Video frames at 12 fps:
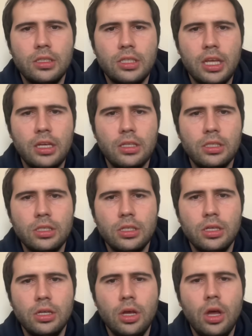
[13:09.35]
Takes.
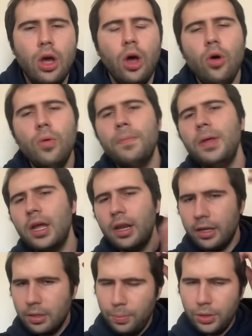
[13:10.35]
Oh man,
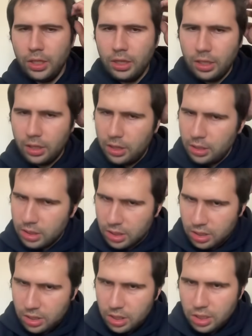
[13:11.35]
this
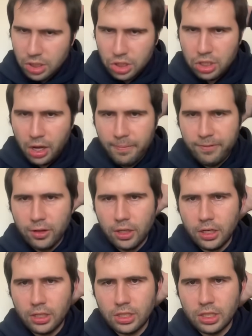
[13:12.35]
is shameful,
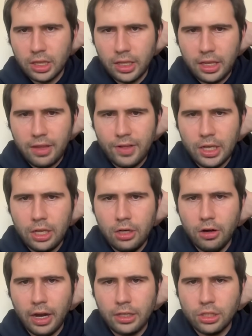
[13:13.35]
honestly. Like even
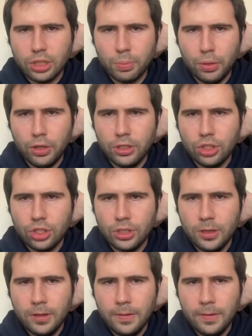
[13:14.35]
here, I could just push.